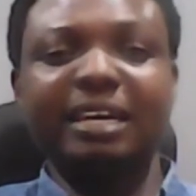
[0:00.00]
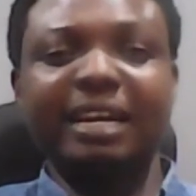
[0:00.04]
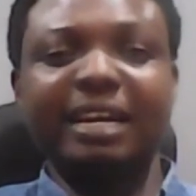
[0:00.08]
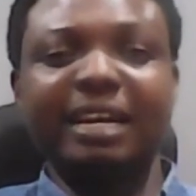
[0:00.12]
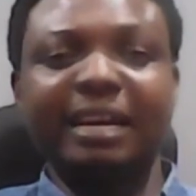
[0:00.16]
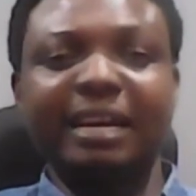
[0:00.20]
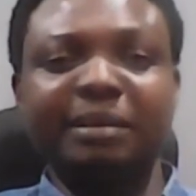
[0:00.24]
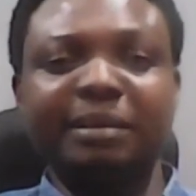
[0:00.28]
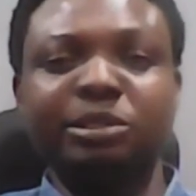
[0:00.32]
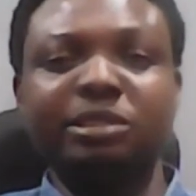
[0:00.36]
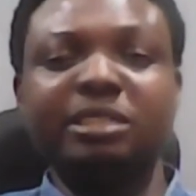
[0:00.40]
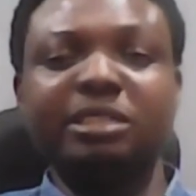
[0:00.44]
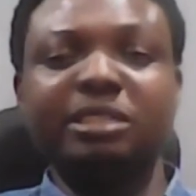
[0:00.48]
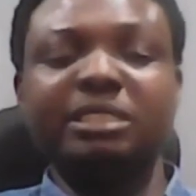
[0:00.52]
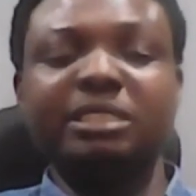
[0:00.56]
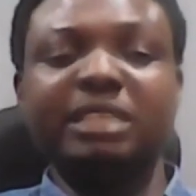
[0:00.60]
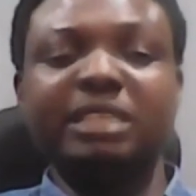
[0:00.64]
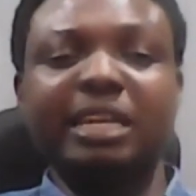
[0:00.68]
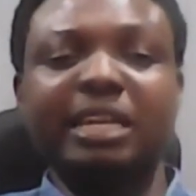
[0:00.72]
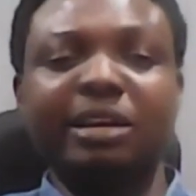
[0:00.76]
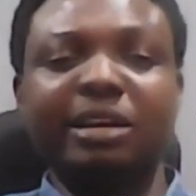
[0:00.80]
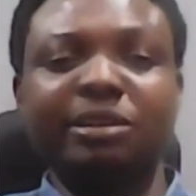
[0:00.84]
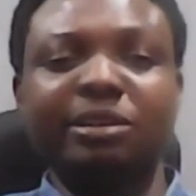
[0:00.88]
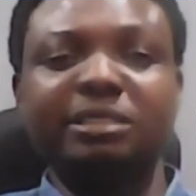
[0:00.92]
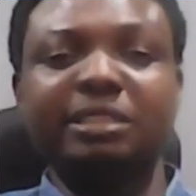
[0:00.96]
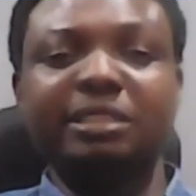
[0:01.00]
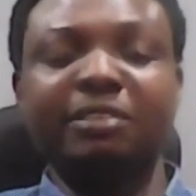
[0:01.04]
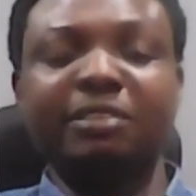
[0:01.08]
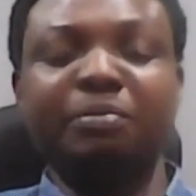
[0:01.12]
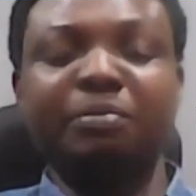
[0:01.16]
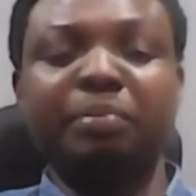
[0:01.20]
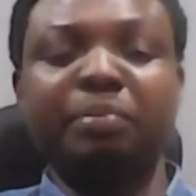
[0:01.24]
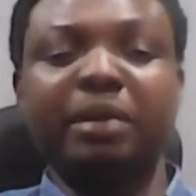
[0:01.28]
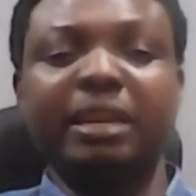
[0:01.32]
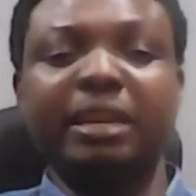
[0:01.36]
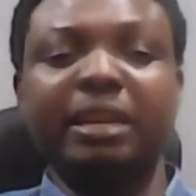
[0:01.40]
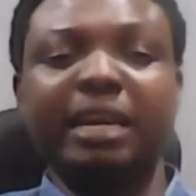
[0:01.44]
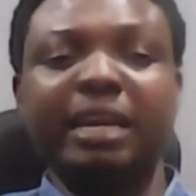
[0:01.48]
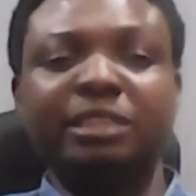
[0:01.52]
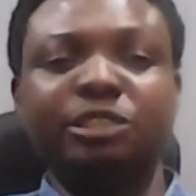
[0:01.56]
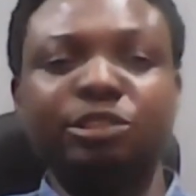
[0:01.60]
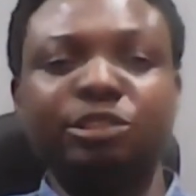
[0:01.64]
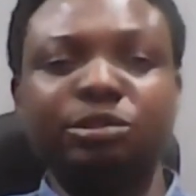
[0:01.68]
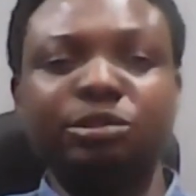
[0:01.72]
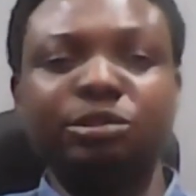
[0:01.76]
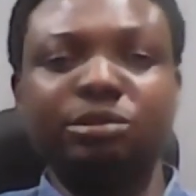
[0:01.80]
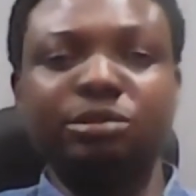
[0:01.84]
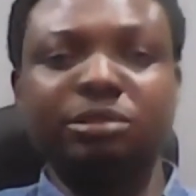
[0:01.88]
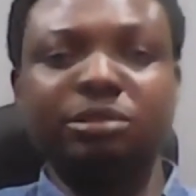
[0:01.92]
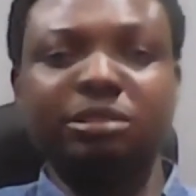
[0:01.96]
So these girls, they've paid their
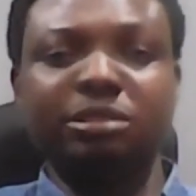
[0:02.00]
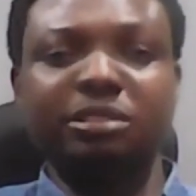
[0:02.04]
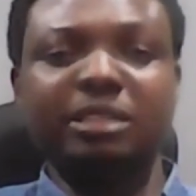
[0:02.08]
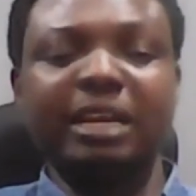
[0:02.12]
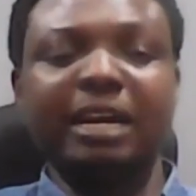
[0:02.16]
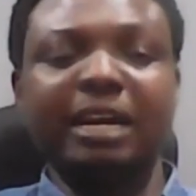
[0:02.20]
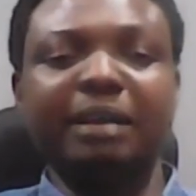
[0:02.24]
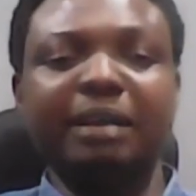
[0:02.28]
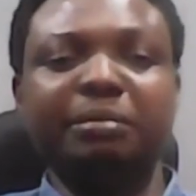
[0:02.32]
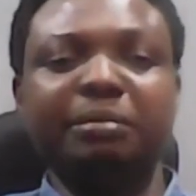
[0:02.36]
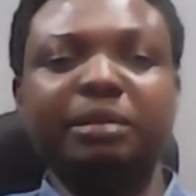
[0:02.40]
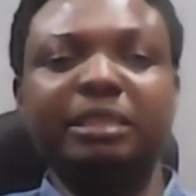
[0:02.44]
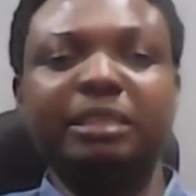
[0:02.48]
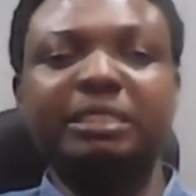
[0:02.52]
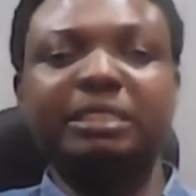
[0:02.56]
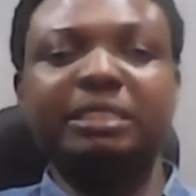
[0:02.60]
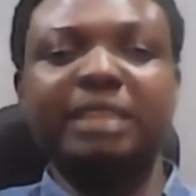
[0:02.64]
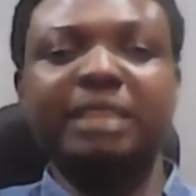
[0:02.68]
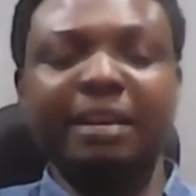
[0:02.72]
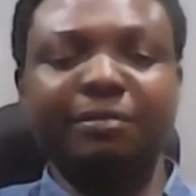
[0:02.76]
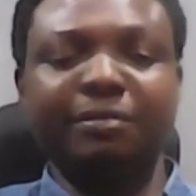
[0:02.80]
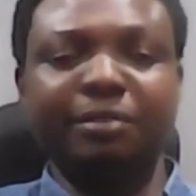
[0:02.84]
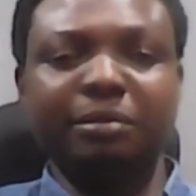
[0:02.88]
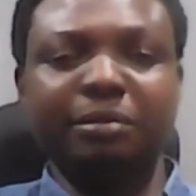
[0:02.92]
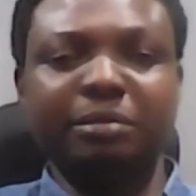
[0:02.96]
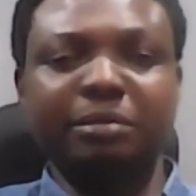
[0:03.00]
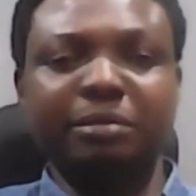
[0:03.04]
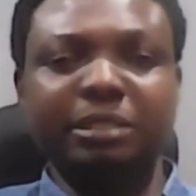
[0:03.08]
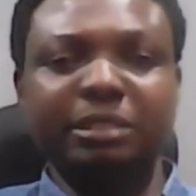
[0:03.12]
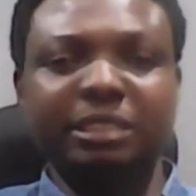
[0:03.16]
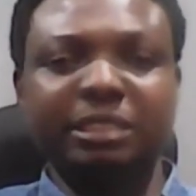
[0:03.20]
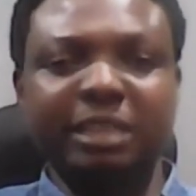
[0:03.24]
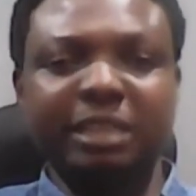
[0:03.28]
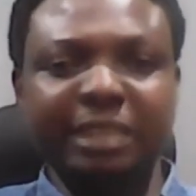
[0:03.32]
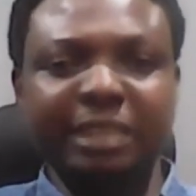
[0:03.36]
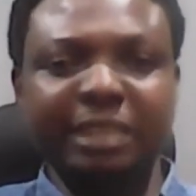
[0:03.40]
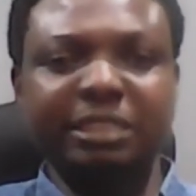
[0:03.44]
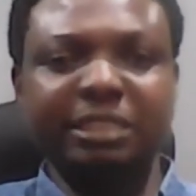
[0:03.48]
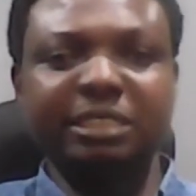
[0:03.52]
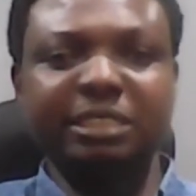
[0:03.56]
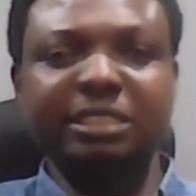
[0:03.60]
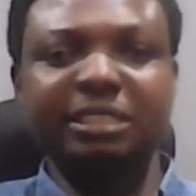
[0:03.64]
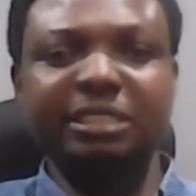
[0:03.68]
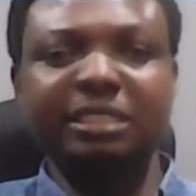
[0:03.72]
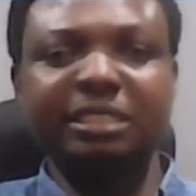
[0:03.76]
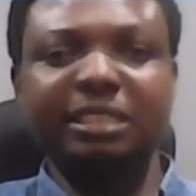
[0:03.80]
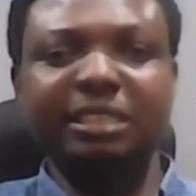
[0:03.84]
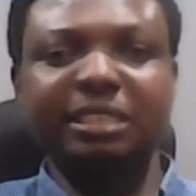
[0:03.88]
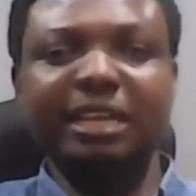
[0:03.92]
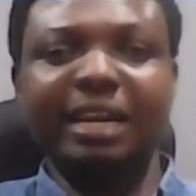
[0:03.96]
dues. They started from the
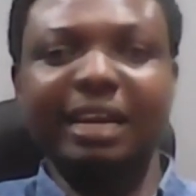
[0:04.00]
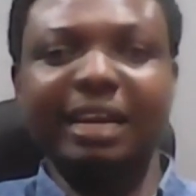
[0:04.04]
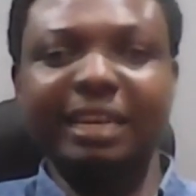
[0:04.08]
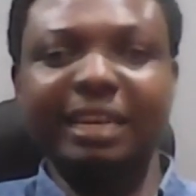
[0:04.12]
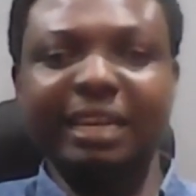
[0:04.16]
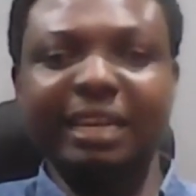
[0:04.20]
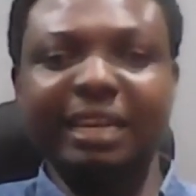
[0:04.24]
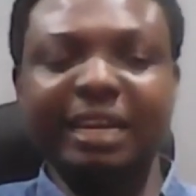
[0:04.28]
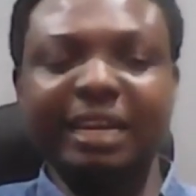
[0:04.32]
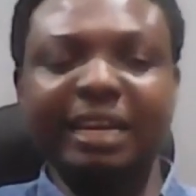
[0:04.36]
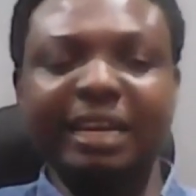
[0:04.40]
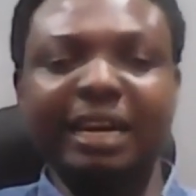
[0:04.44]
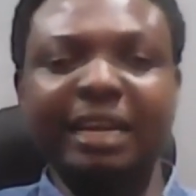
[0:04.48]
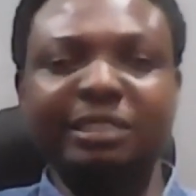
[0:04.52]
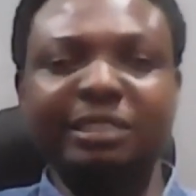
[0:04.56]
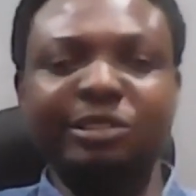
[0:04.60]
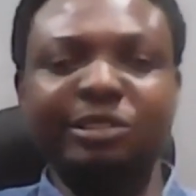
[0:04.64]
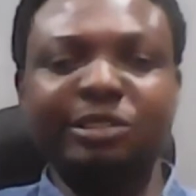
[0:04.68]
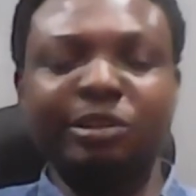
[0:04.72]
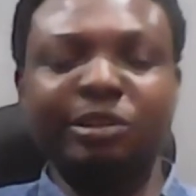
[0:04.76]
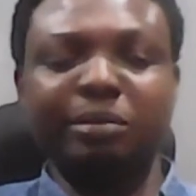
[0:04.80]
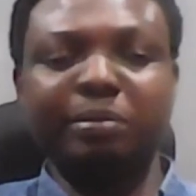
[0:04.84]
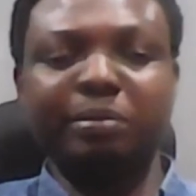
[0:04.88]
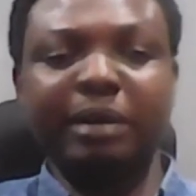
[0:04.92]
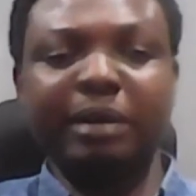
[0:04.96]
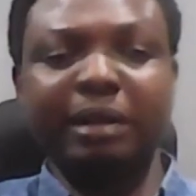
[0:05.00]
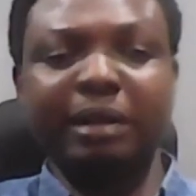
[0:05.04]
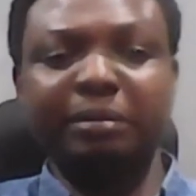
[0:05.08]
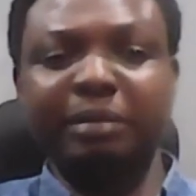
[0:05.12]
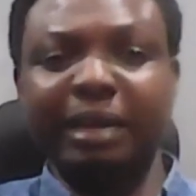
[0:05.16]
scratch and here at the top.